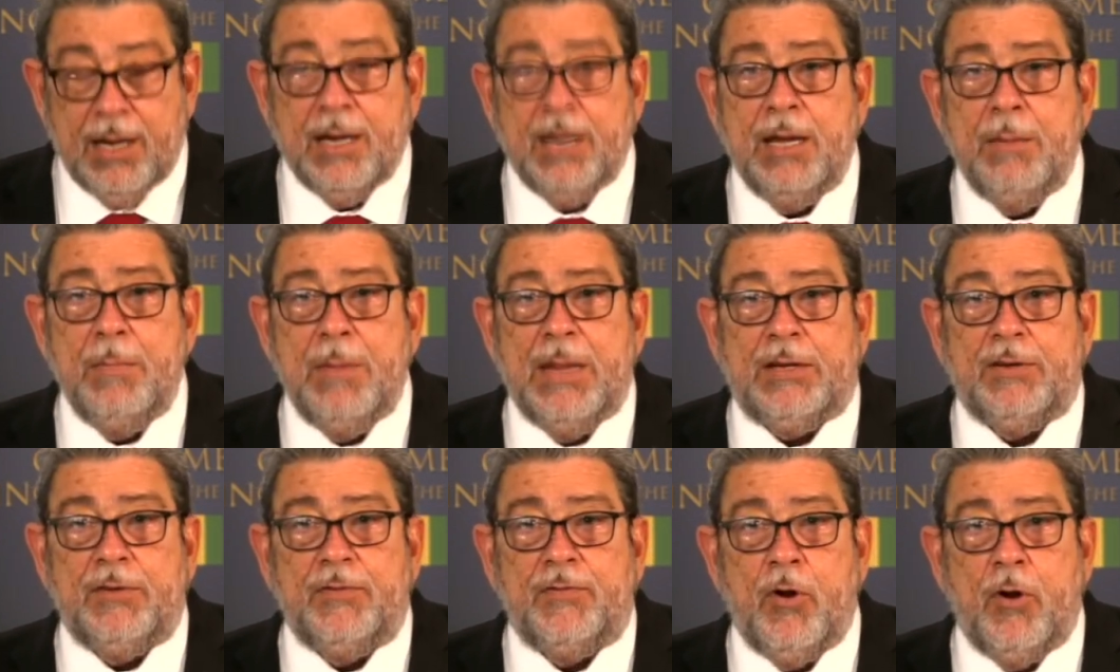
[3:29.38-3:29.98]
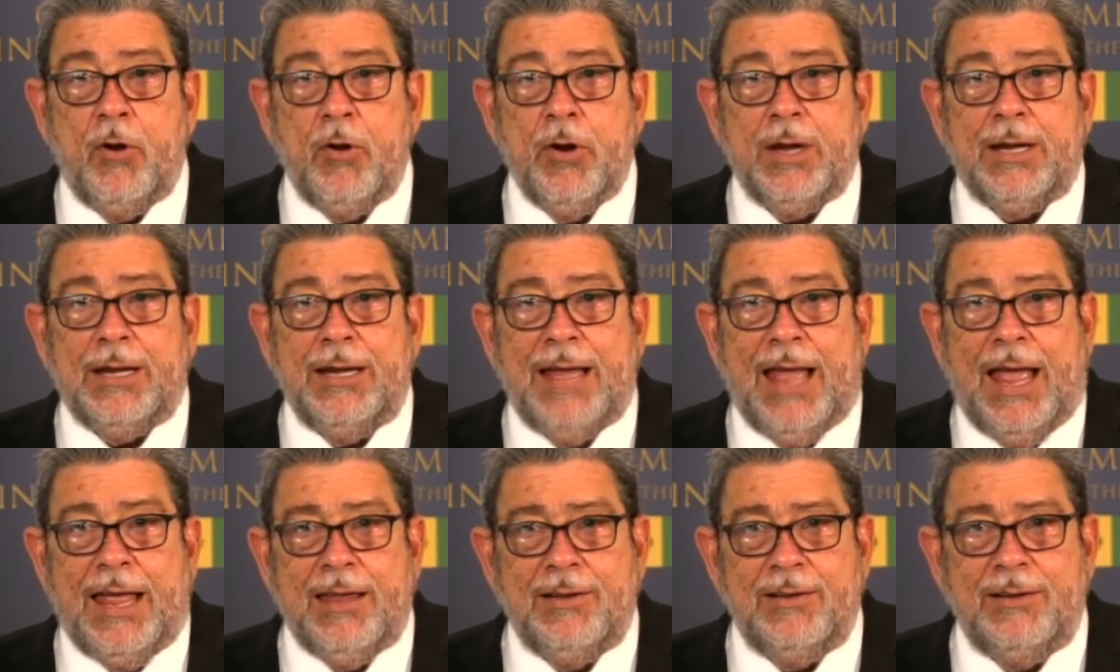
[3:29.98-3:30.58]
The metaphoric
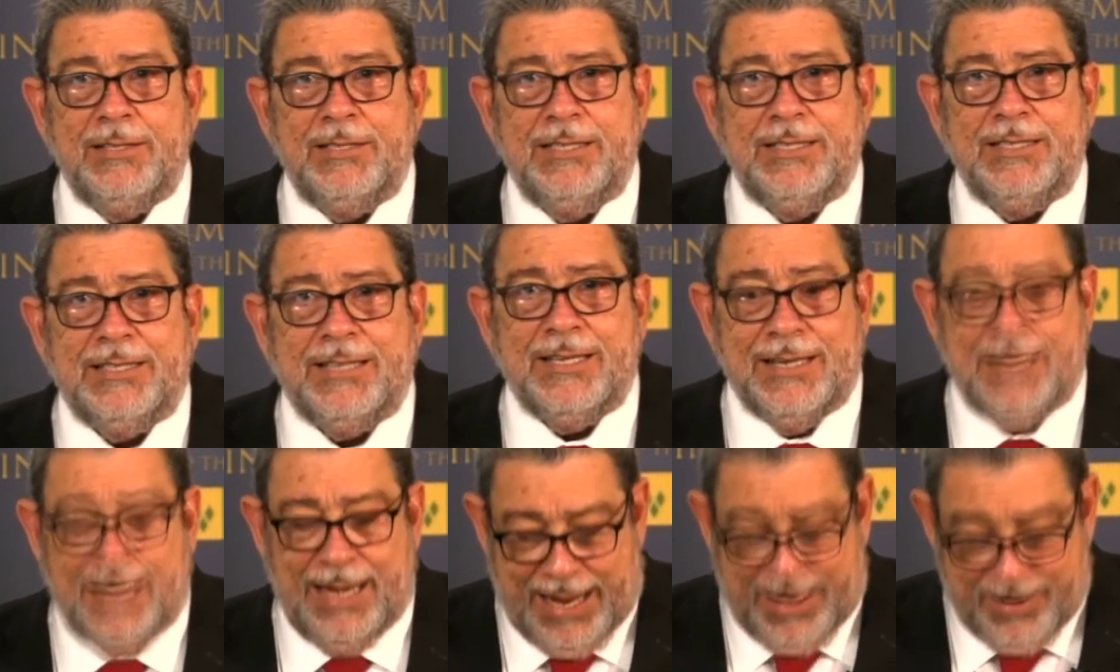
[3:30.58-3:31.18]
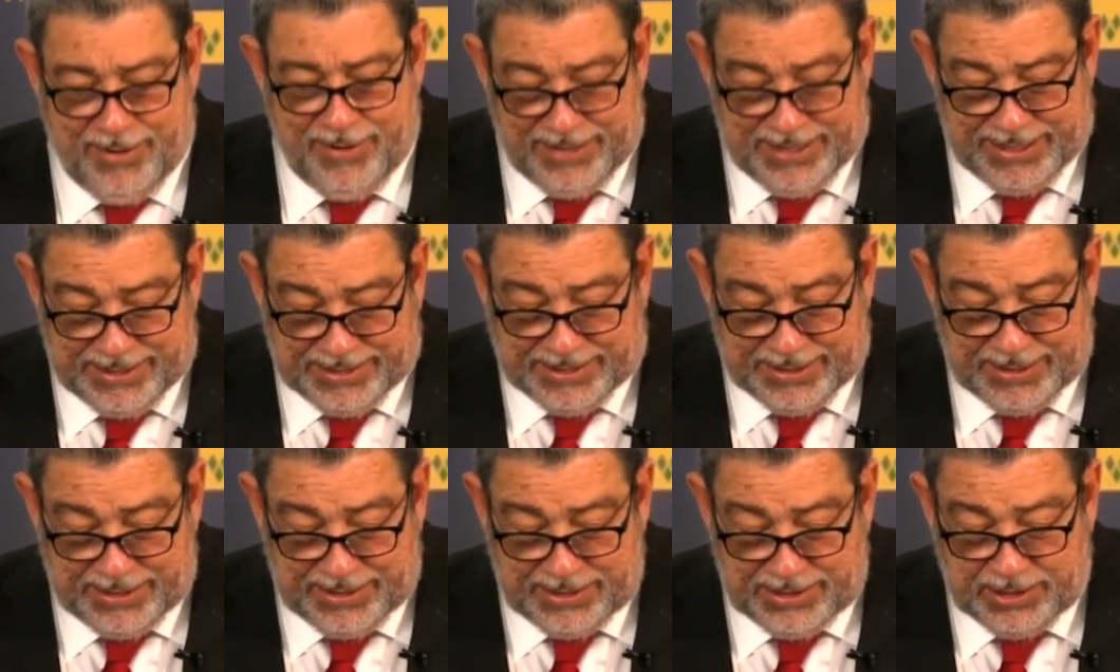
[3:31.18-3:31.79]
lions and
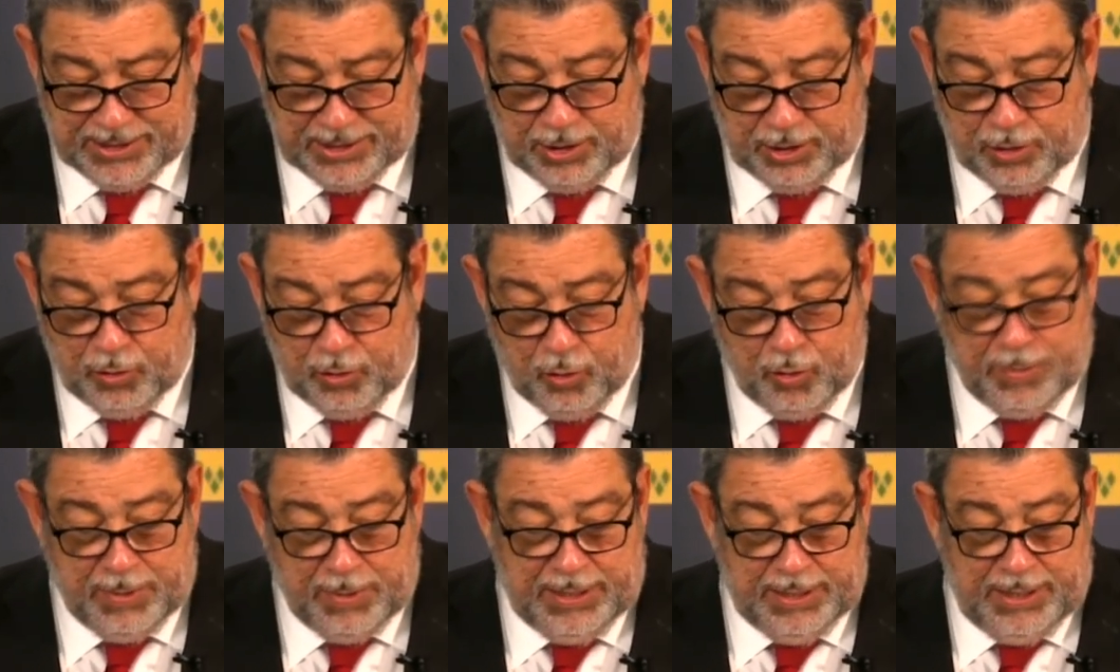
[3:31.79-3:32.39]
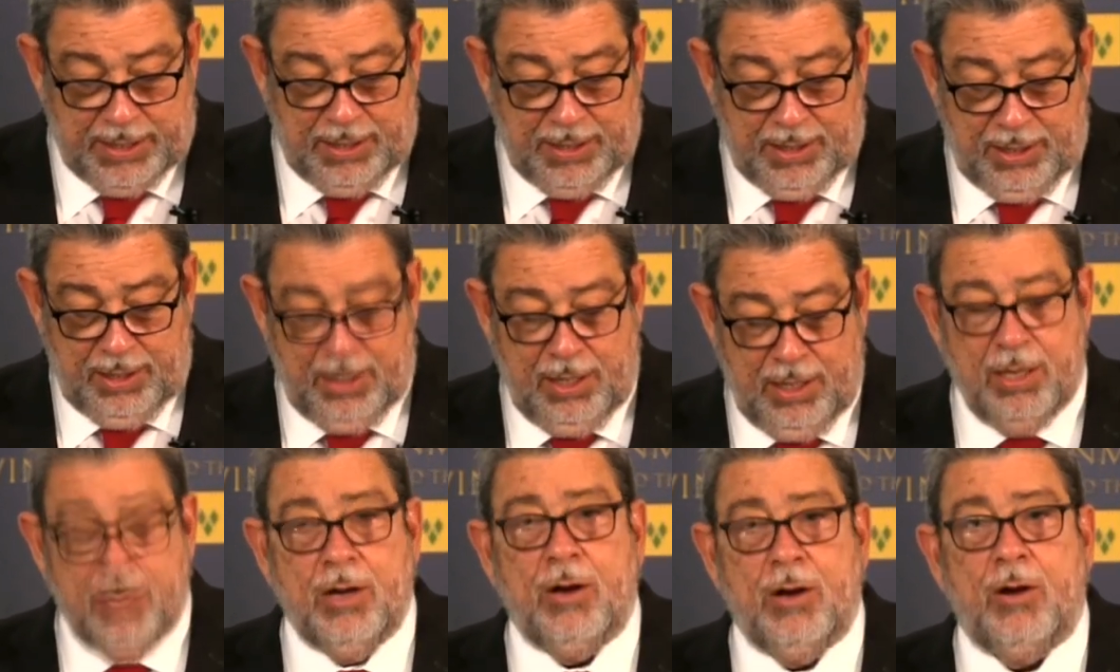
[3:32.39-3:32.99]
lionesses globally
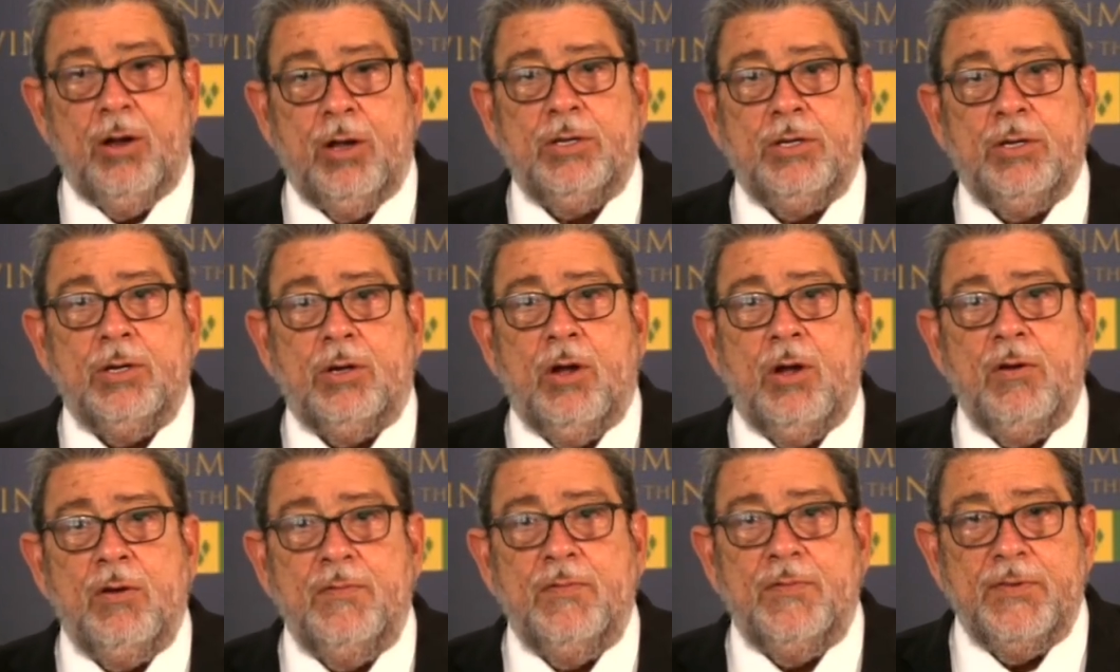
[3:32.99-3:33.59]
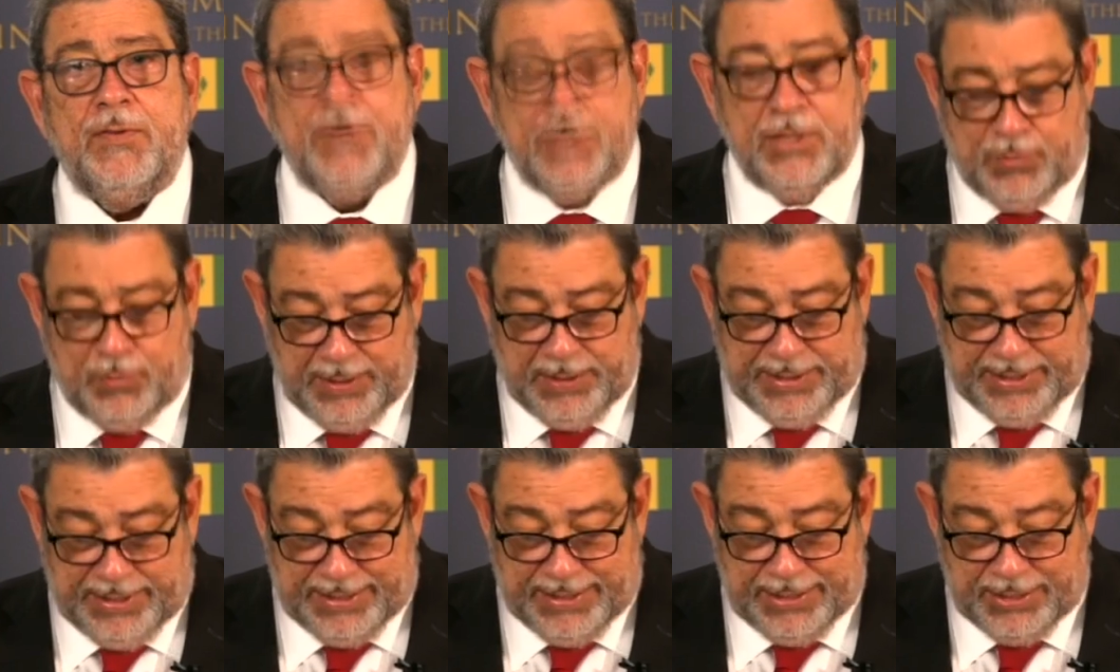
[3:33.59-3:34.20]
ought to converse
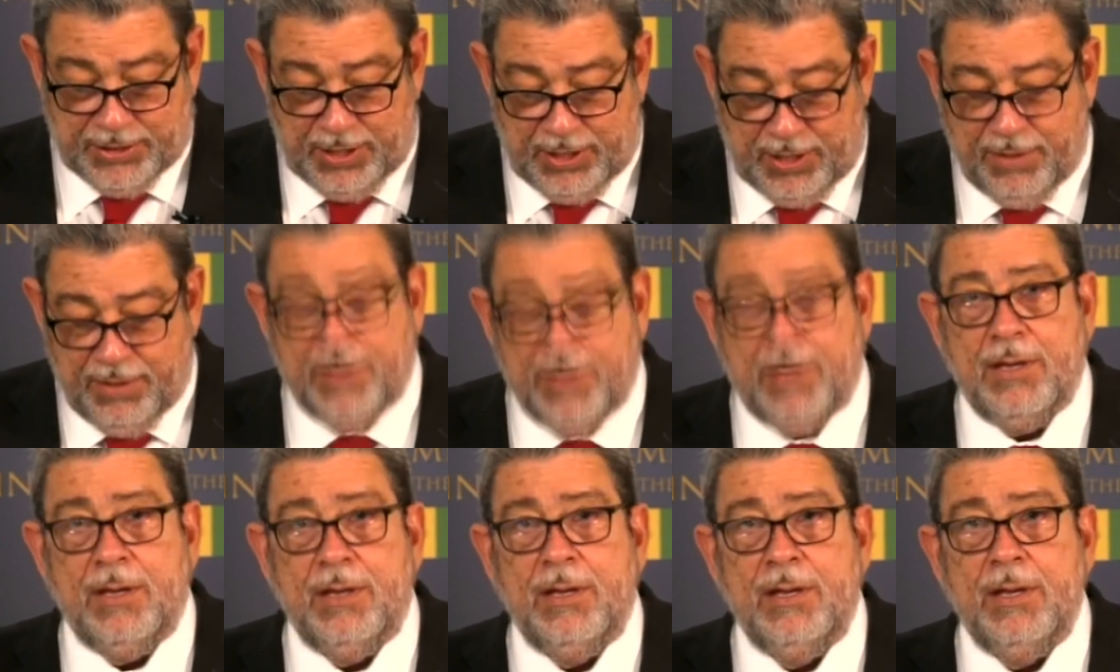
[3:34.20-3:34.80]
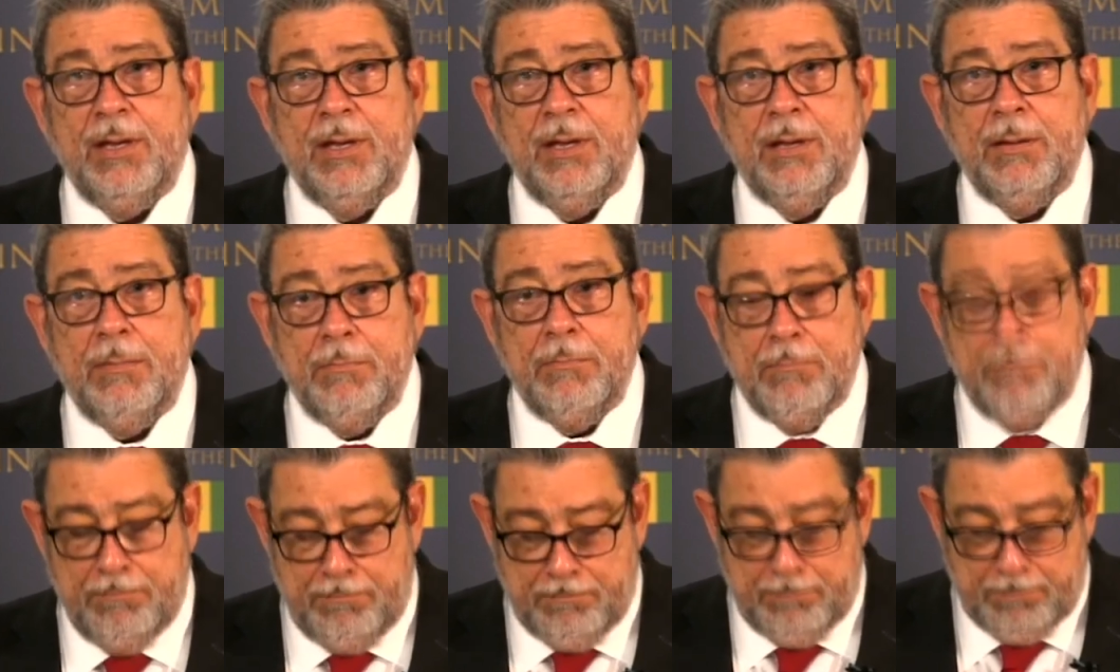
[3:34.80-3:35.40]
with each other
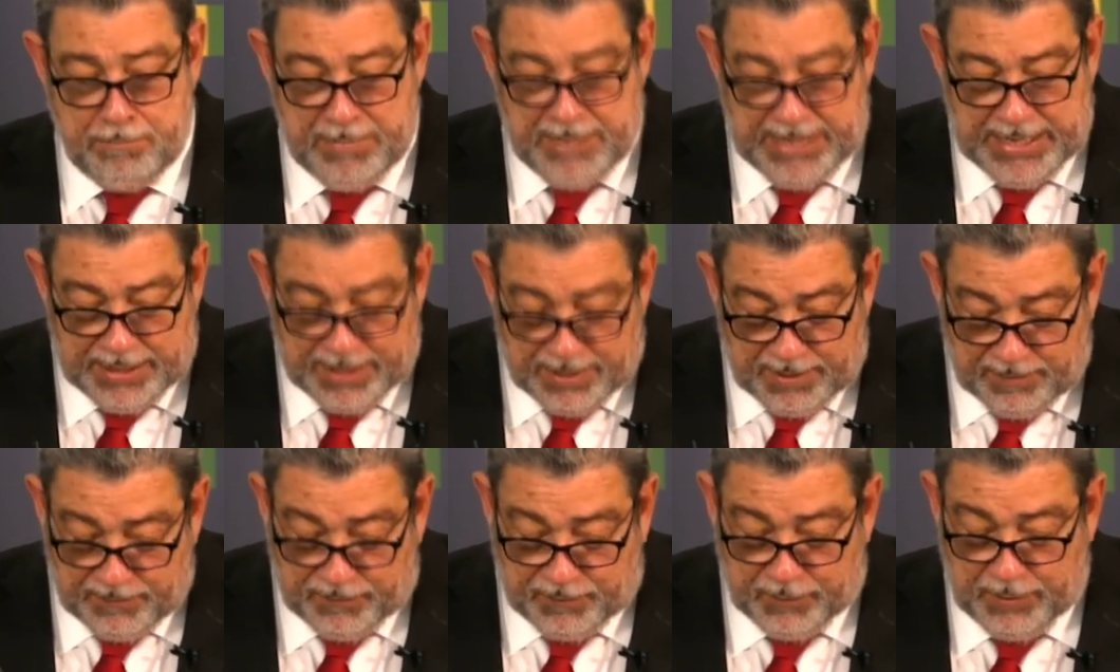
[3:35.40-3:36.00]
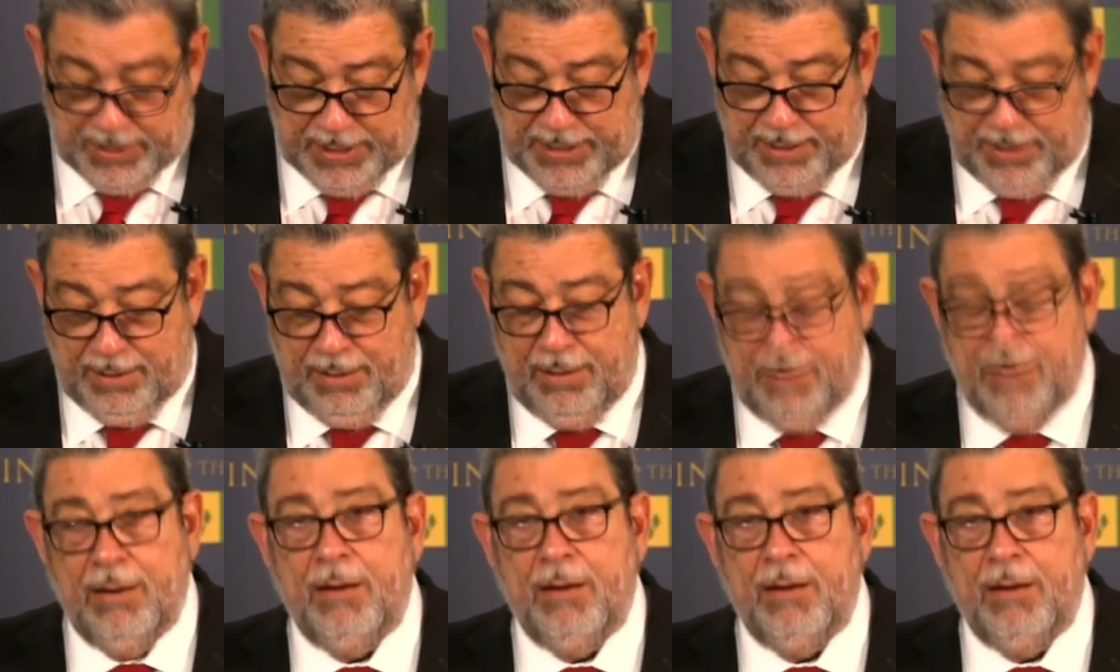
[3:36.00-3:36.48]
meaningfully,